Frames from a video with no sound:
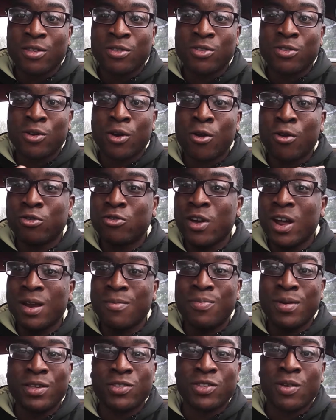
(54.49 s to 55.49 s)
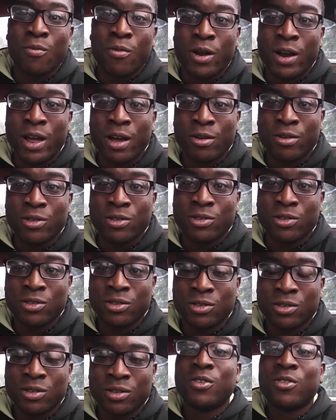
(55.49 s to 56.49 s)
so don't try to be someone
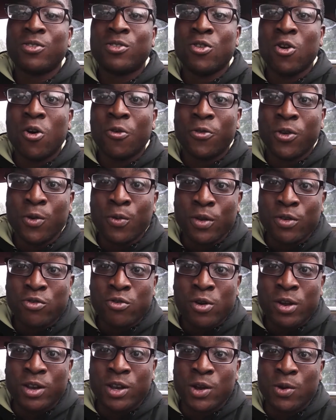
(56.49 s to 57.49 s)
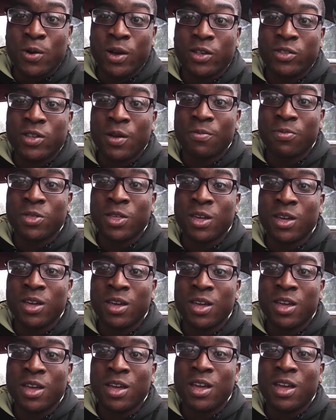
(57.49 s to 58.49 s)
else. So if you enjoy doing
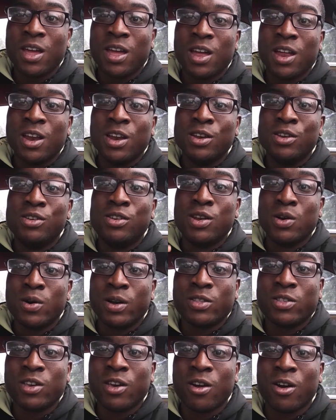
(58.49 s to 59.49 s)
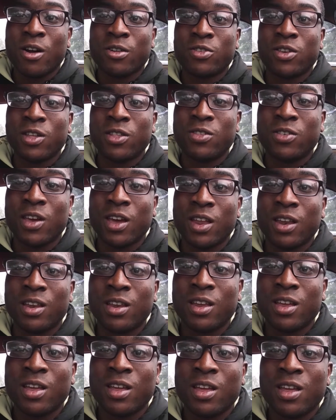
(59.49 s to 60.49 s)
something, do it to your heart's content.
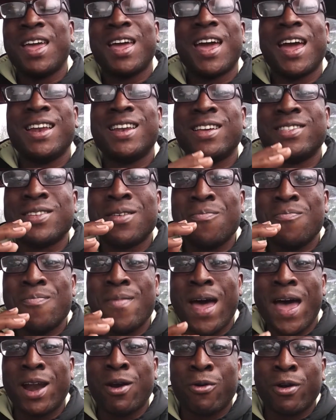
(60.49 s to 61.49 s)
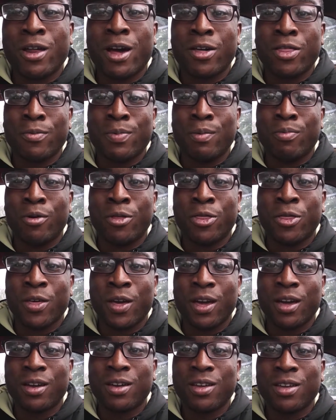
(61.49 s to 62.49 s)
It doesn't matter what other people
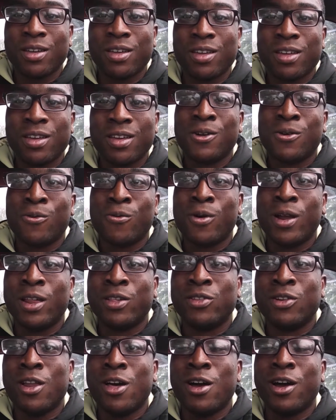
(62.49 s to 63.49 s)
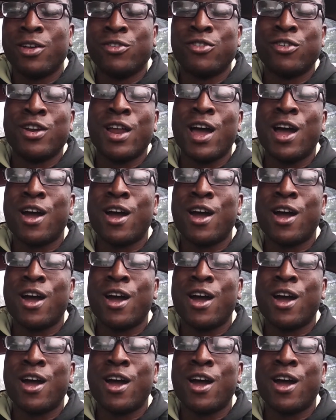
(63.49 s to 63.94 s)
think. Well, as long as you're